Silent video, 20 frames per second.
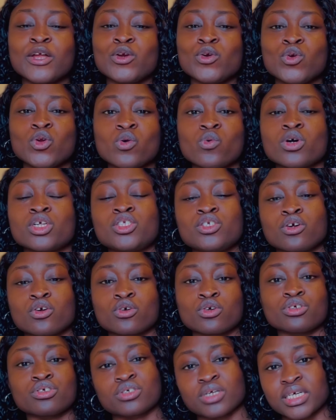know what your
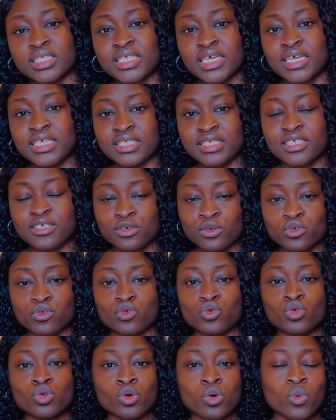contract entails,
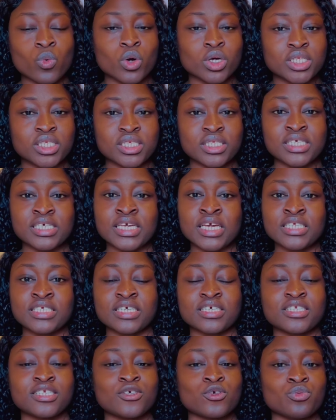know what the
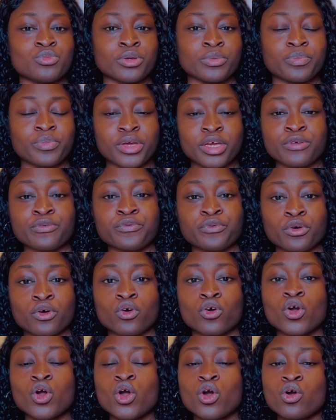agency will be paying
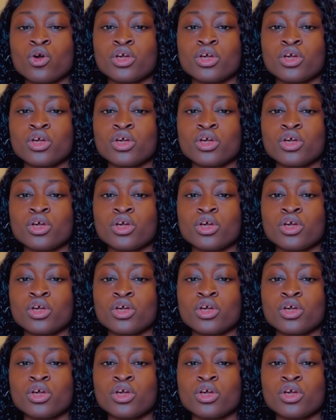for,